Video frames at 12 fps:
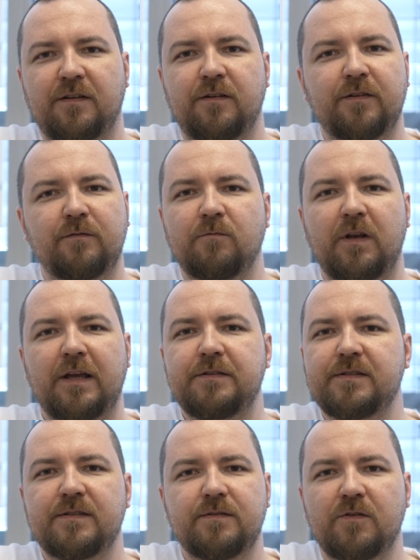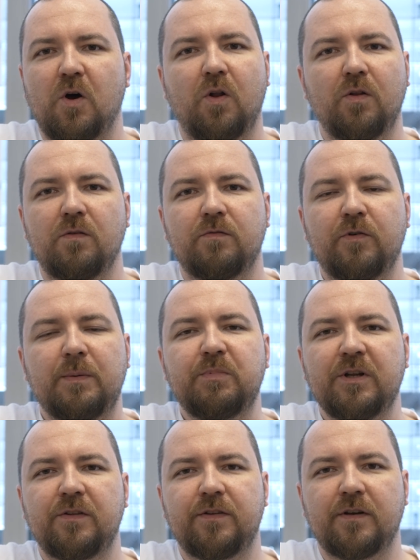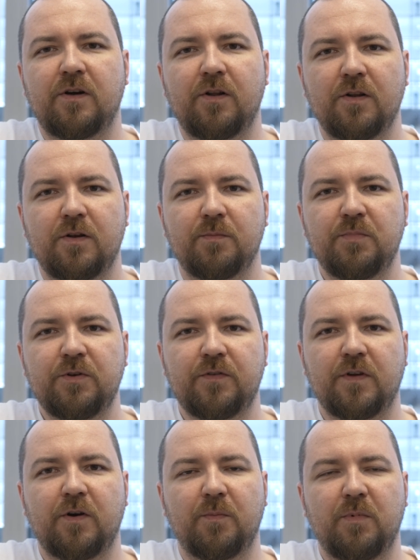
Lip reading: and let's rebuild the whole computer.